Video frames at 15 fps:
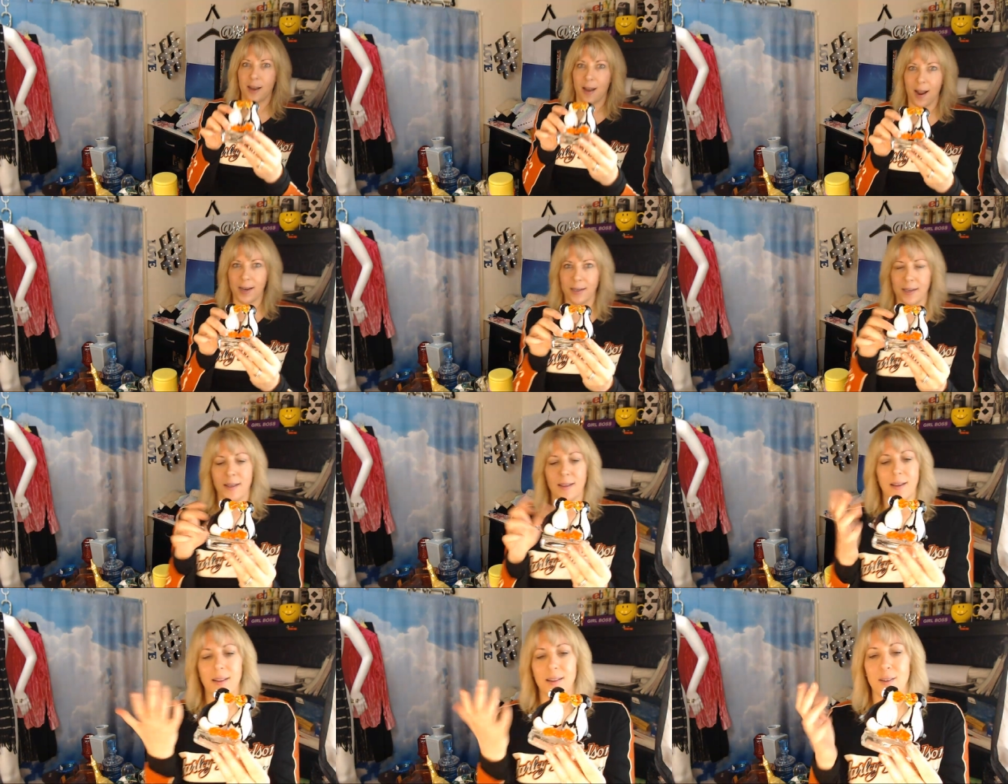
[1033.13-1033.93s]
nine.
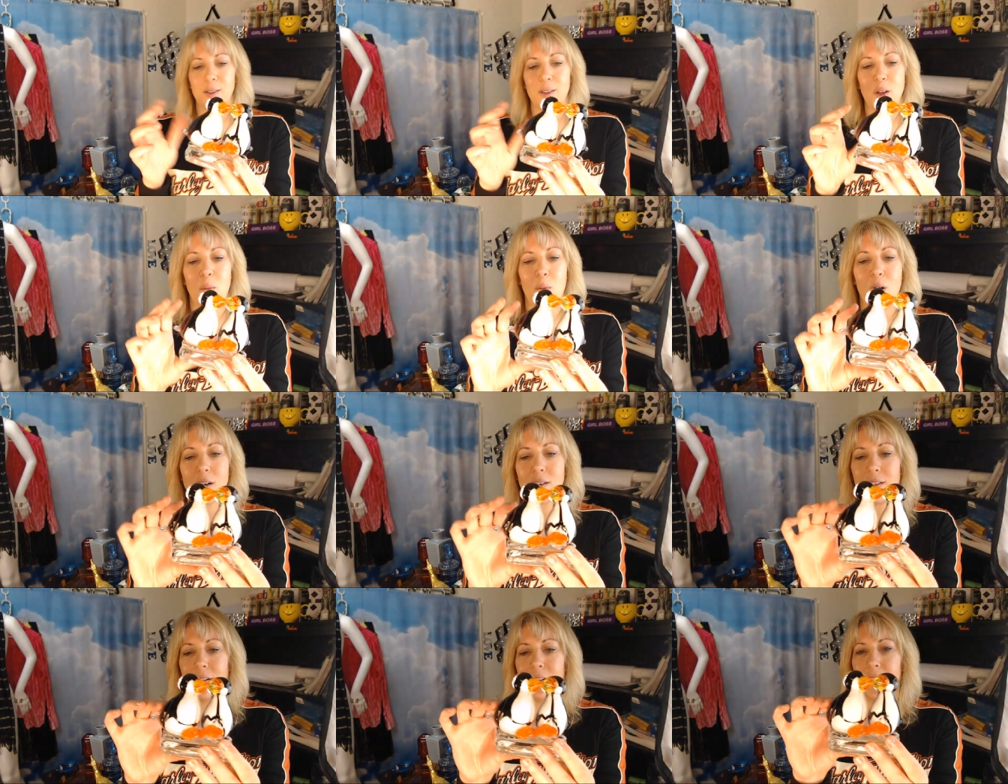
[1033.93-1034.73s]
There's no
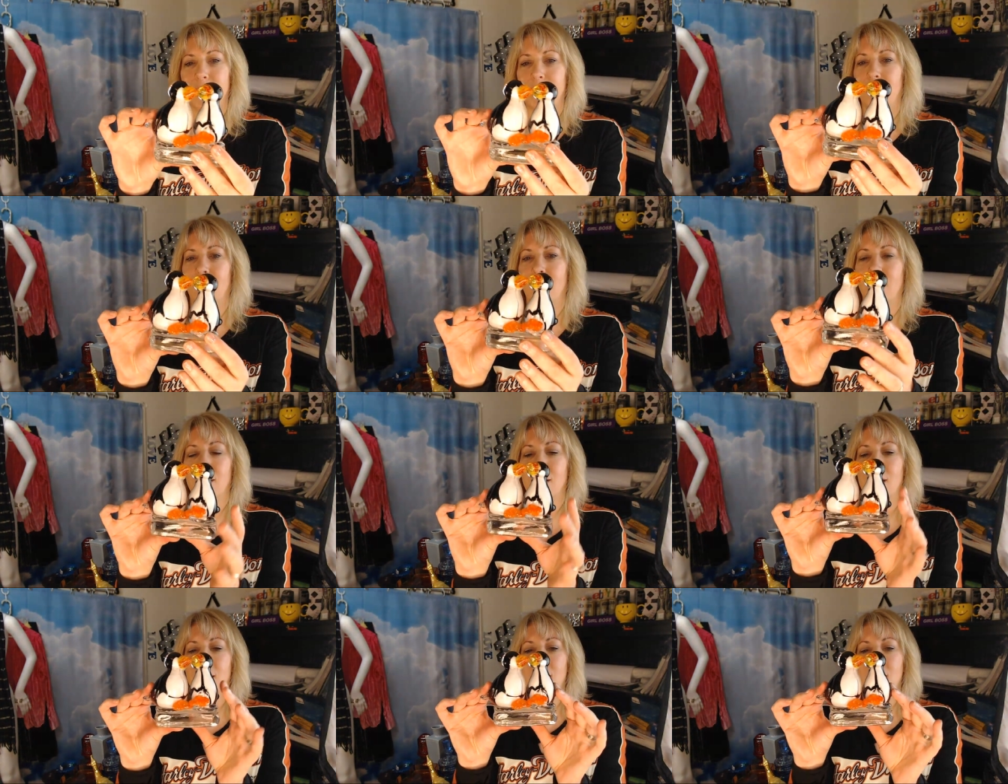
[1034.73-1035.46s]
marks on it at all.